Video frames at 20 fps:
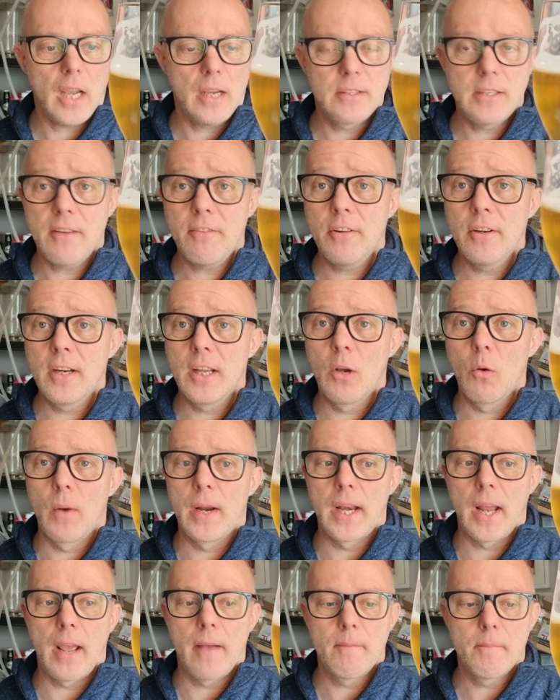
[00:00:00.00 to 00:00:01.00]
definitely a
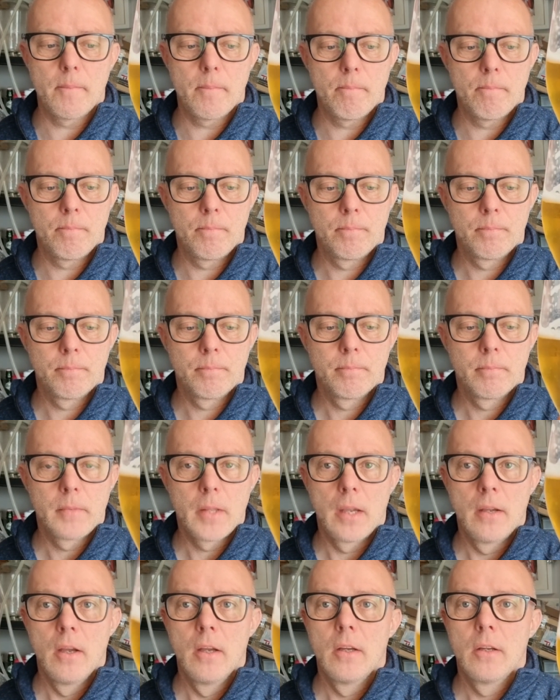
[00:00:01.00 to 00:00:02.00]
winner.
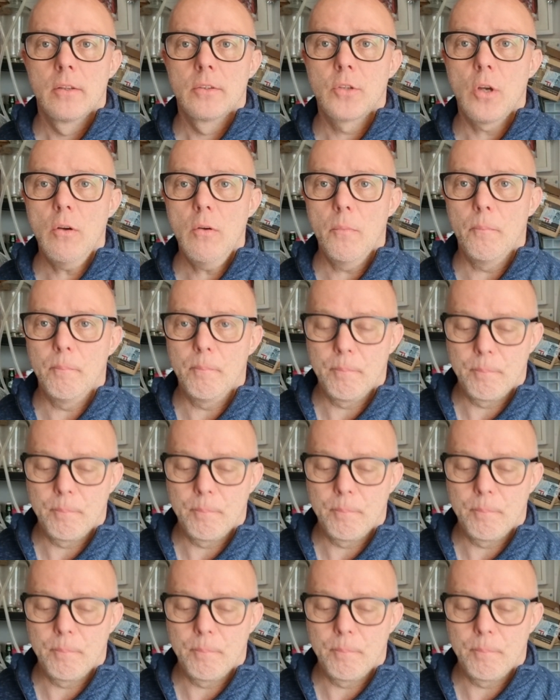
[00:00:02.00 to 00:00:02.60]
So,